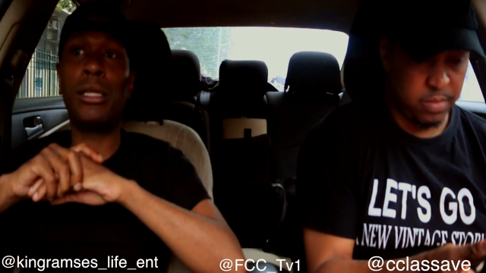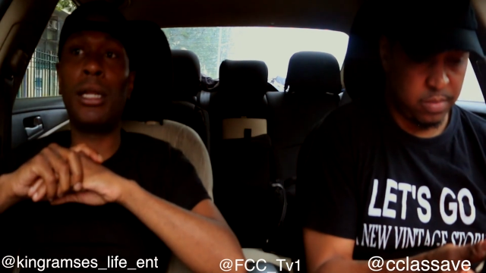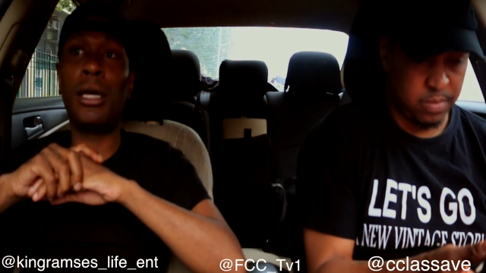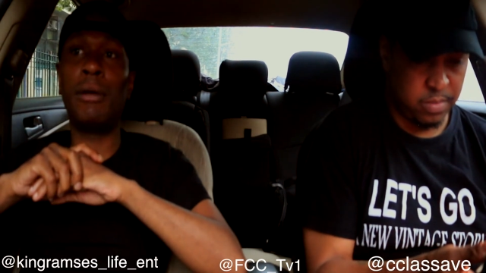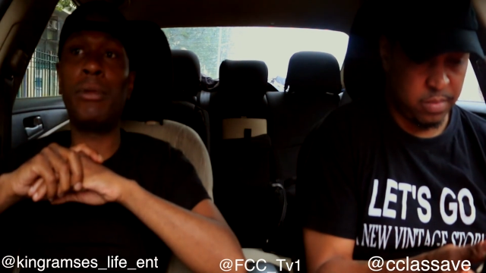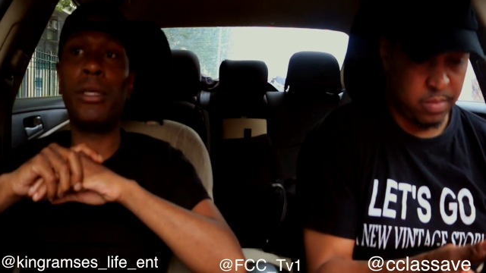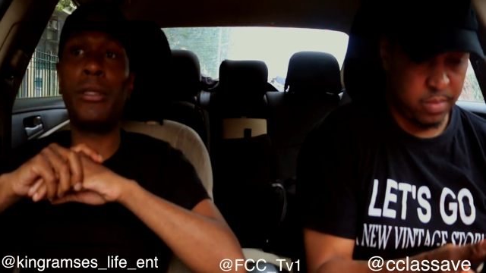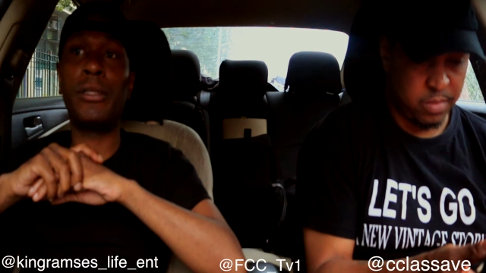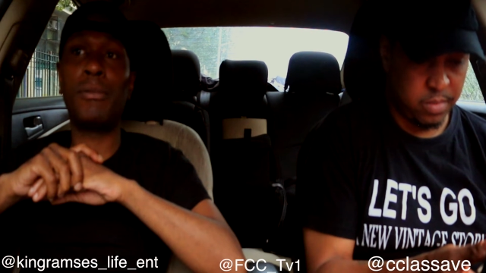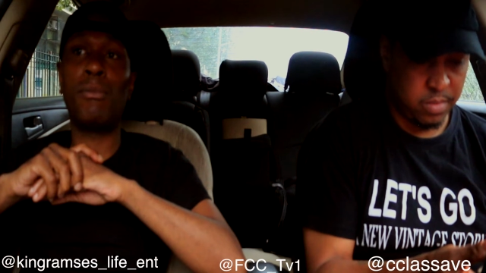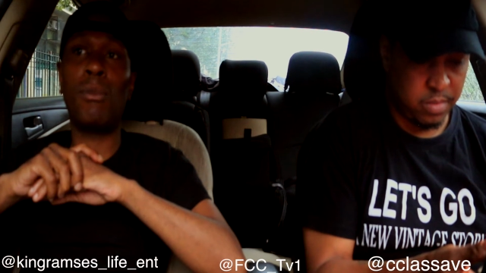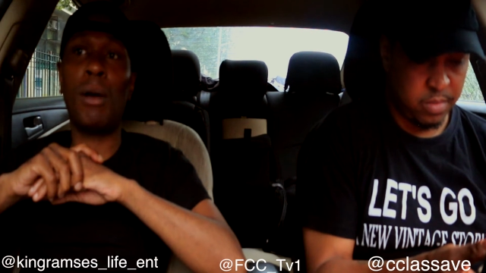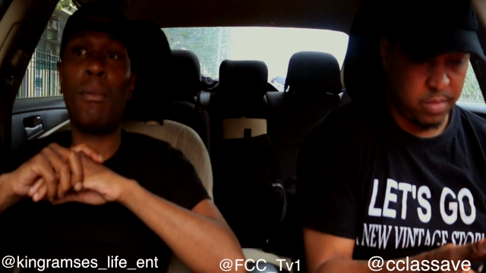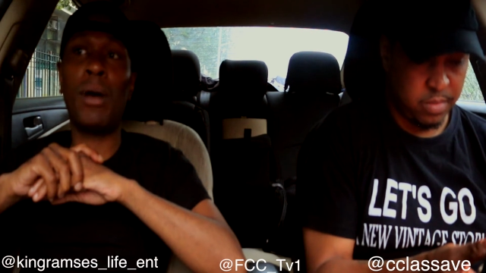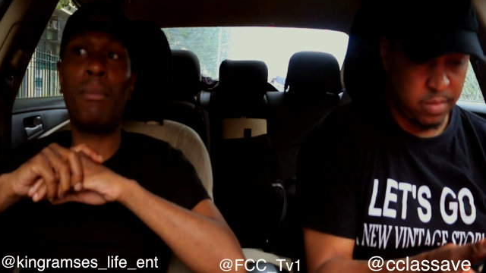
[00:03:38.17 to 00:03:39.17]
Speaker 1: You know what I mean?
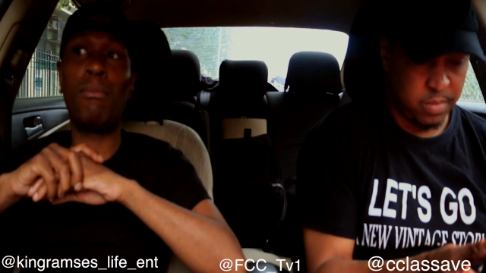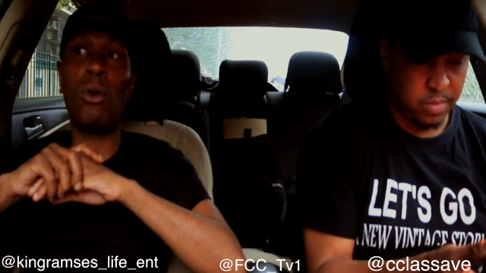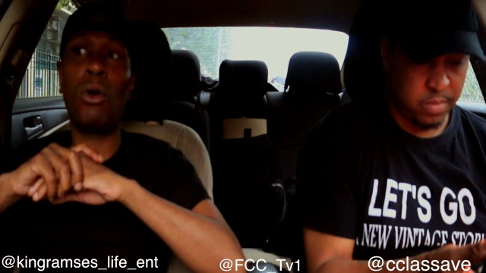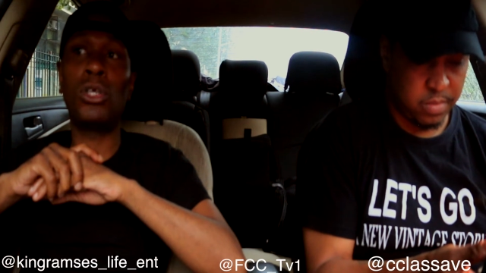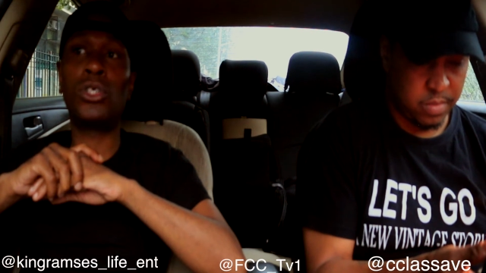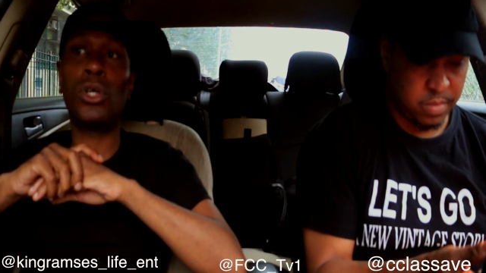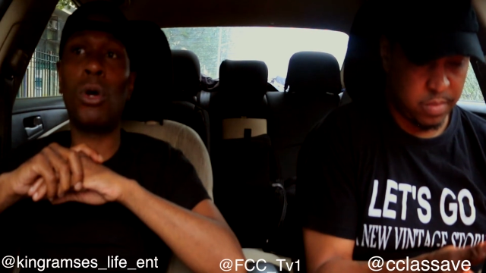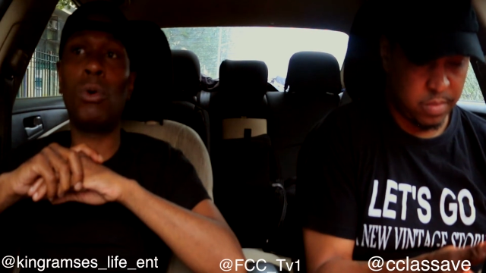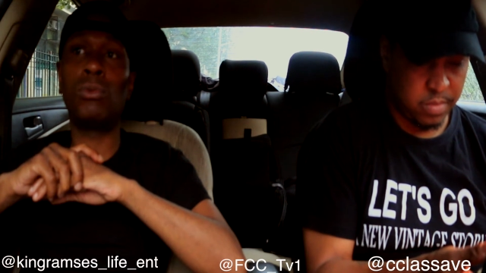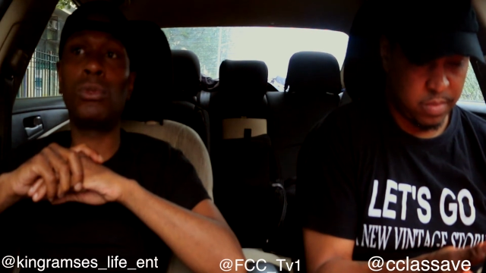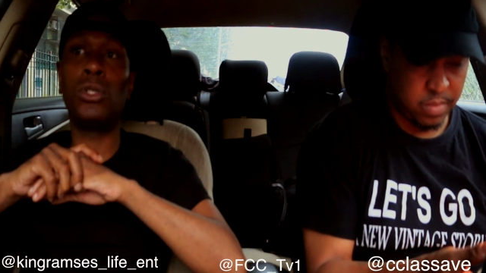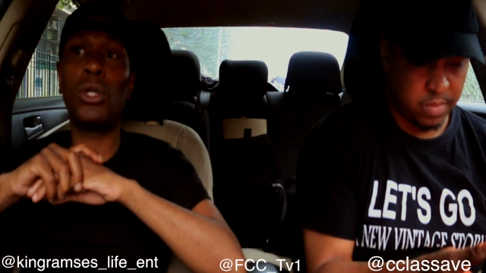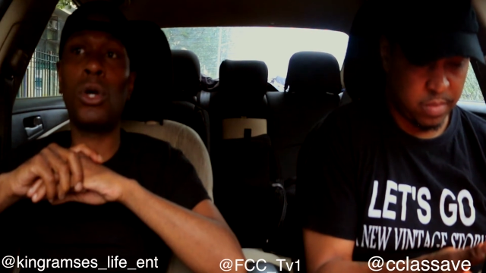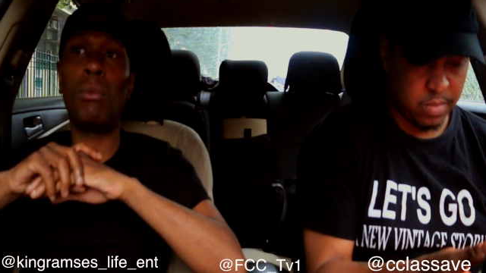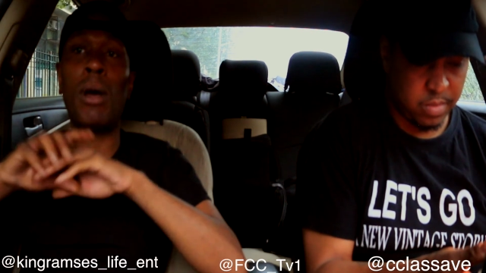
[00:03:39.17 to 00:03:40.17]
But more so,
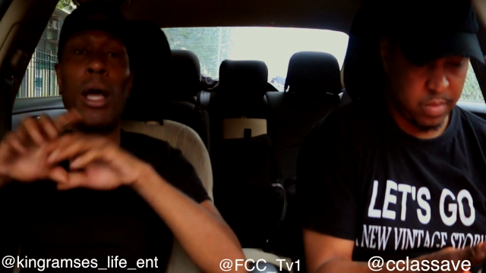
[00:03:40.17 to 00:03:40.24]
you know,